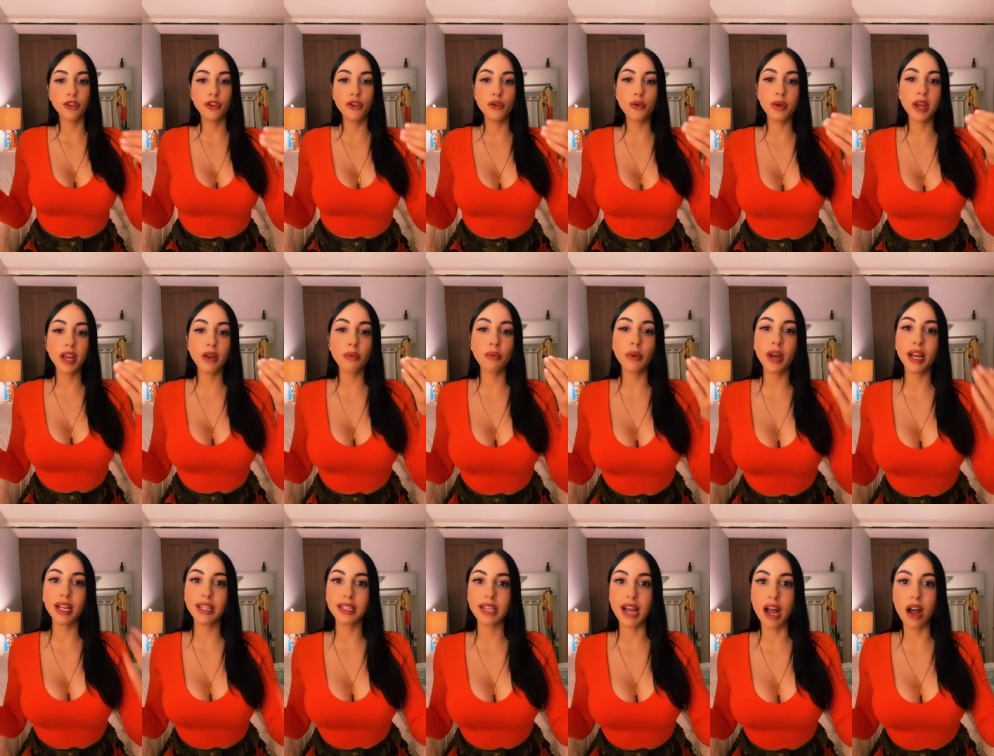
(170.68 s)
you can
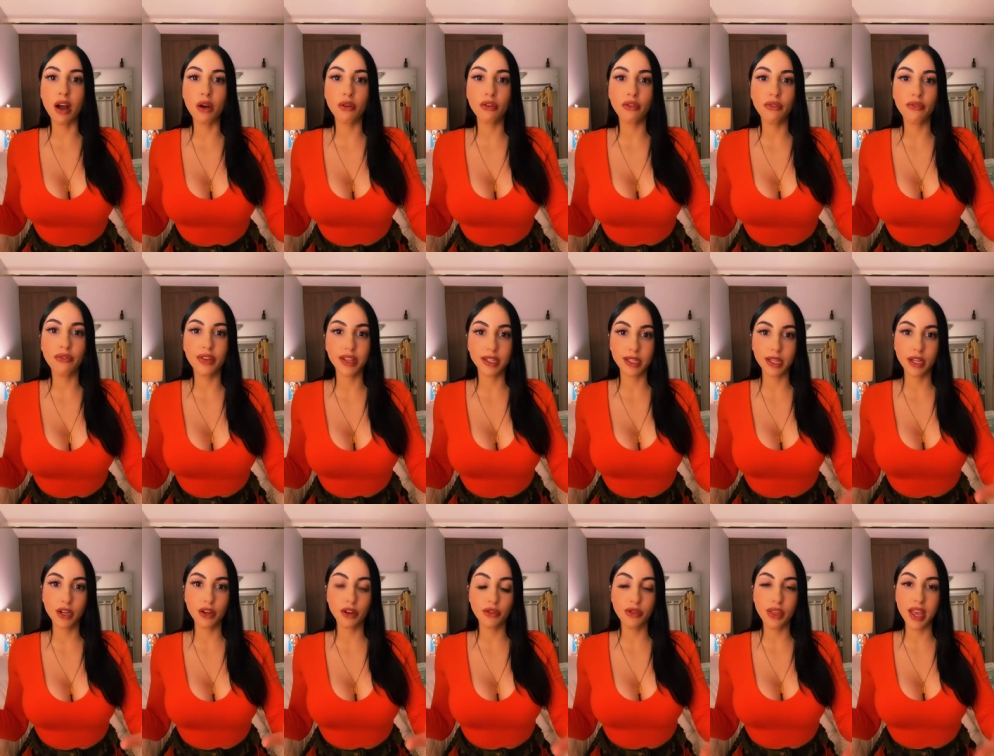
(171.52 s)
write down
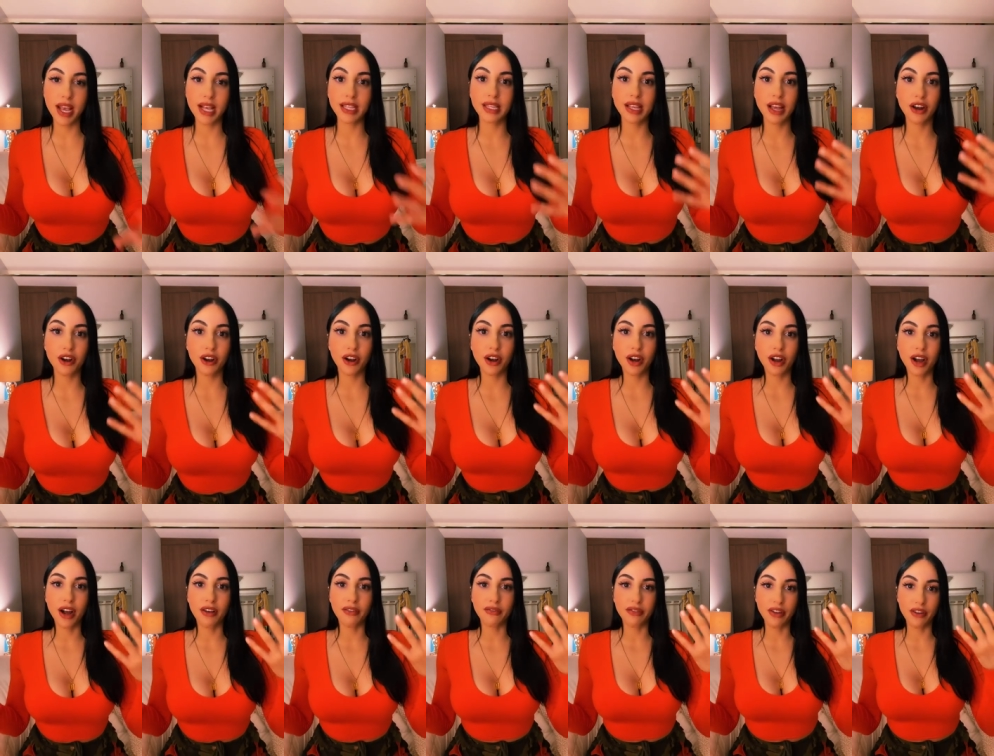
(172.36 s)
physical things that are
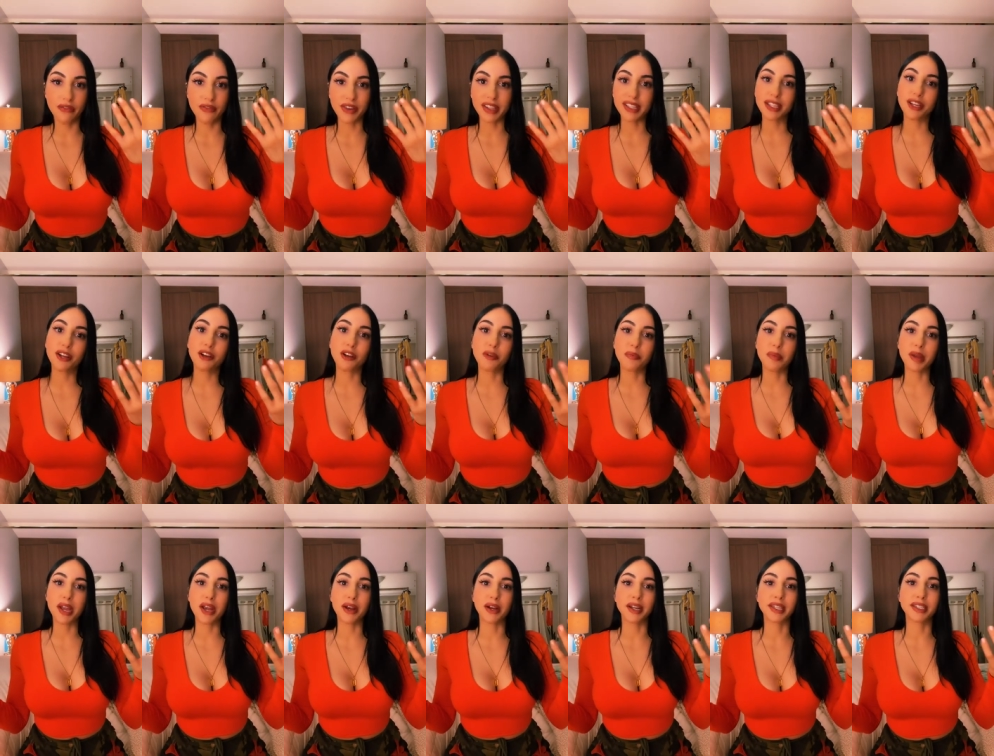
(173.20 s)
of a physical
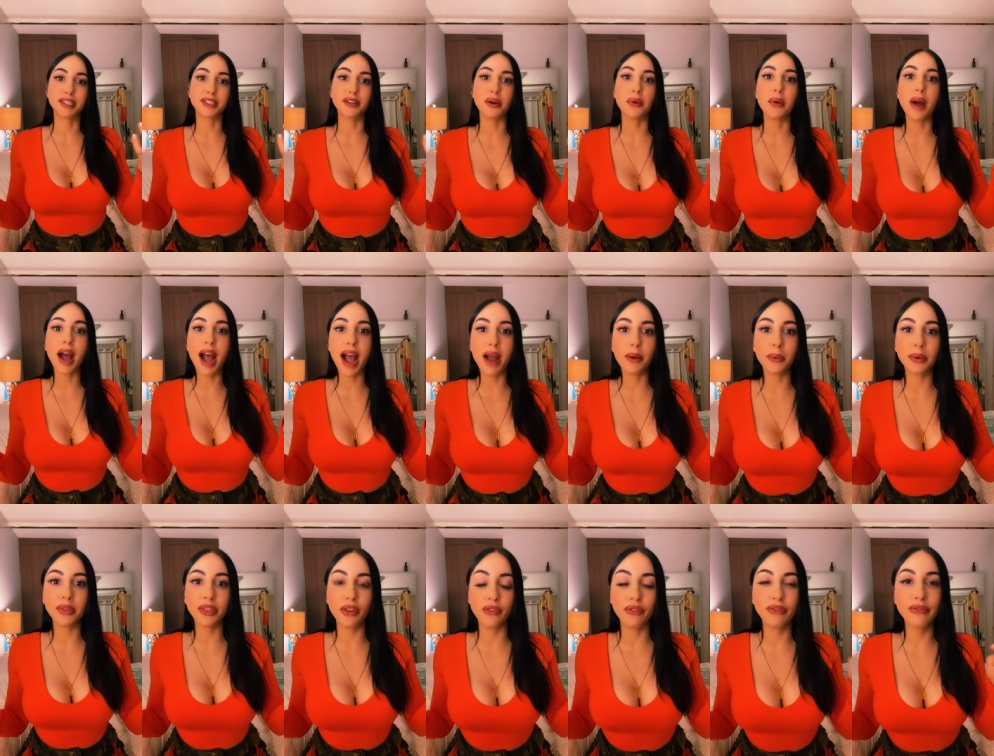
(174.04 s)
appearance. So
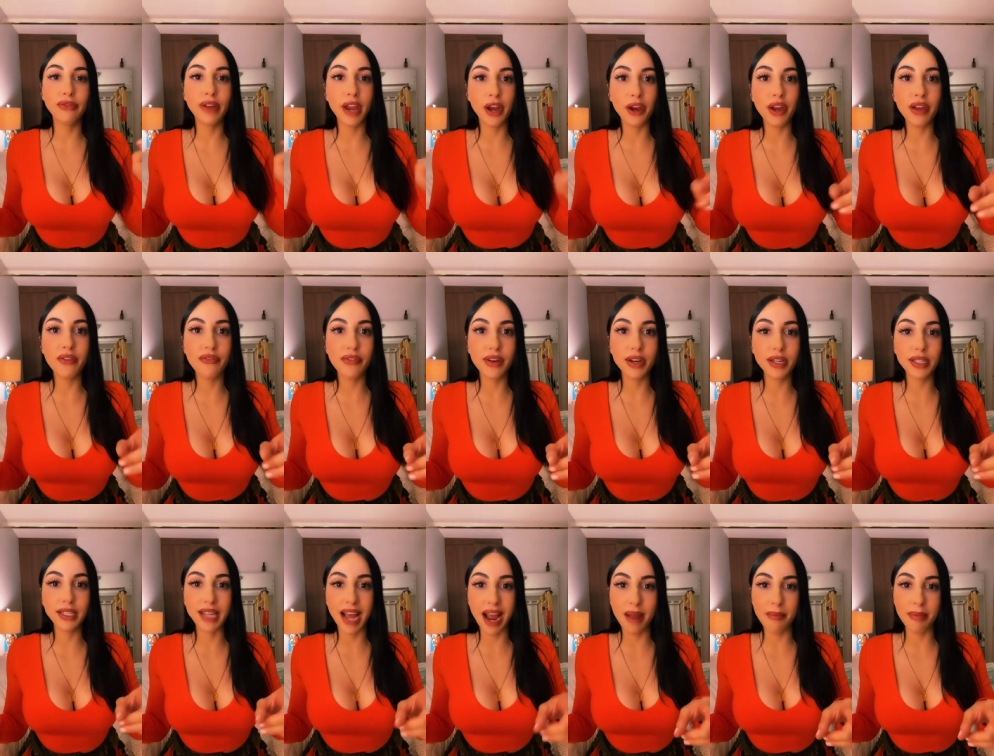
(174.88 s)
the very
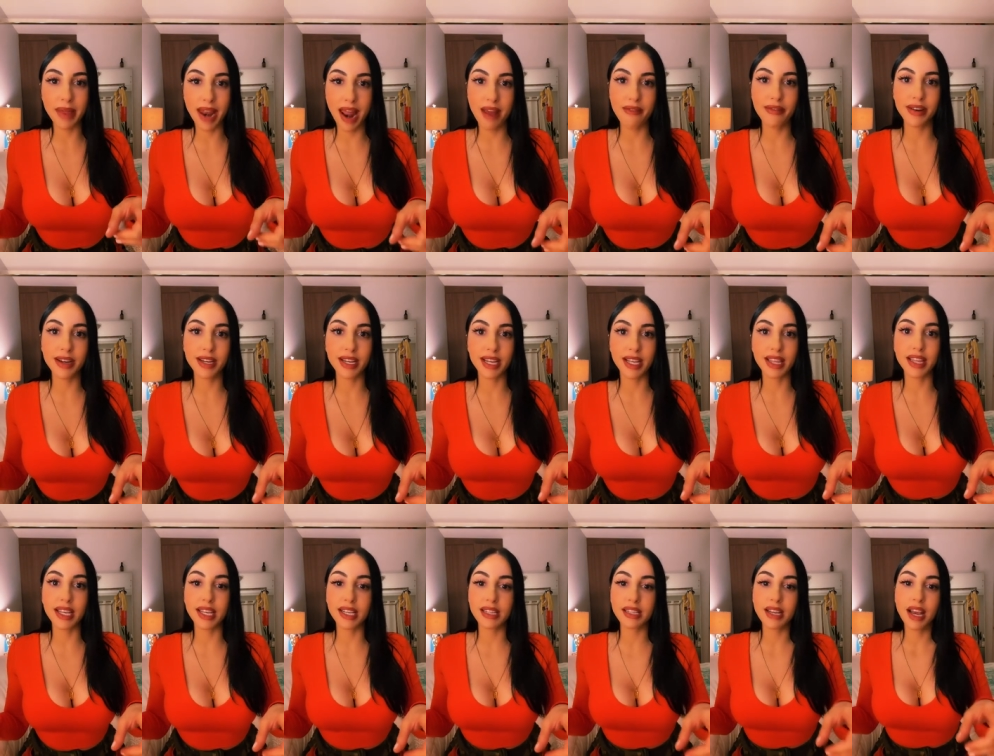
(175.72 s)
first time that I ever
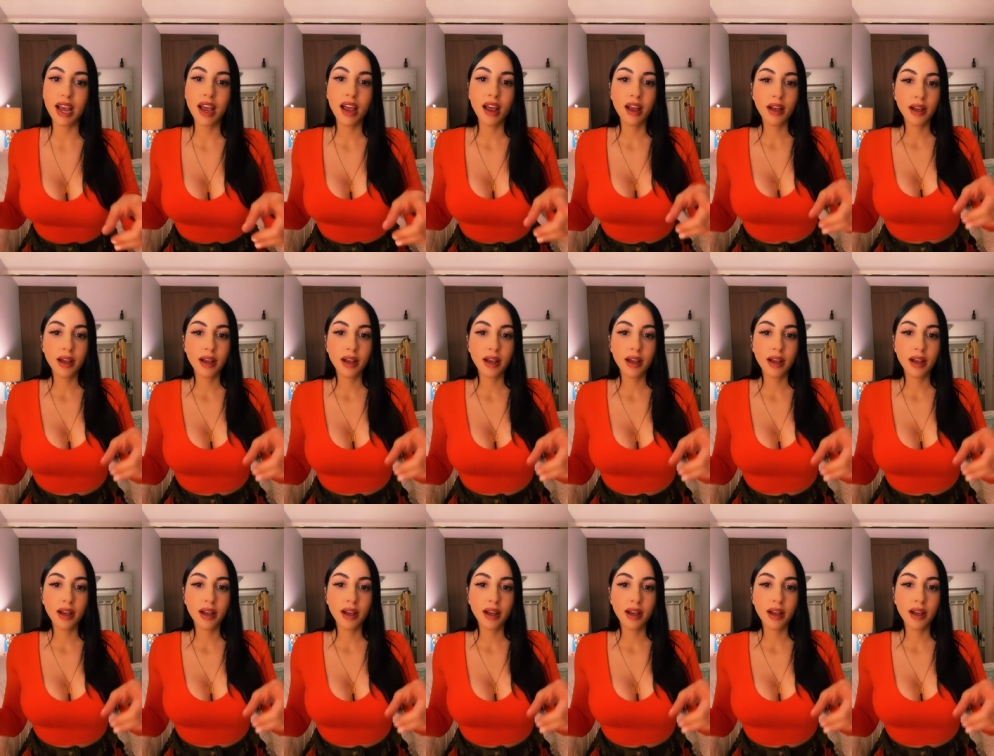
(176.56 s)
did this,